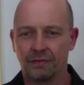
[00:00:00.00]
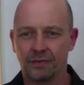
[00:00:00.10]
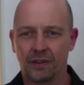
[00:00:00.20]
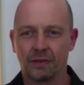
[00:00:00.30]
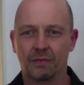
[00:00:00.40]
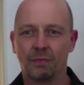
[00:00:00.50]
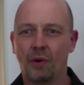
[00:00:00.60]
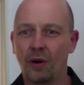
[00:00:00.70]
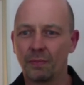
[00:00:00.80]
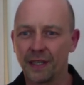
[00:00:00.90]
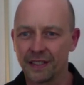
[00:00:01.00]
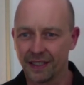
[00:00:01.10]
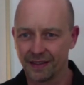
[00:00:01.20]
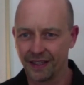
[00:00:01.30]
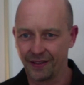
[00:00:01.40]
not more
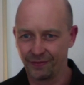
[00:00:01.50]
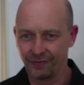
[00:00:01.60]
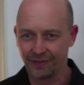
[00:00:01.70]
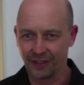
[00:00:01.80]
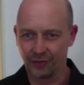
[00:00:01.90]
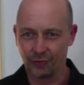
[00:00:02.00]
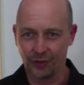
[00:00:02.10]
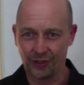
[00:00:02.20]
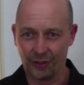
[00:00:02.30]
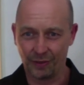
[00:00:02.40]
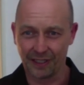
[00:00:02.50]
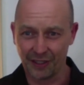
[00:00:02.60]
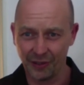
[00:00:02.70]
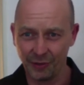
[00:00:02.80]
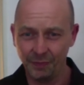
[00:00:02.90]
breathing than you would normally
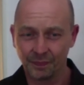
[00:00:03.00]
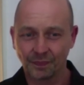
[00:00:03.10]
do.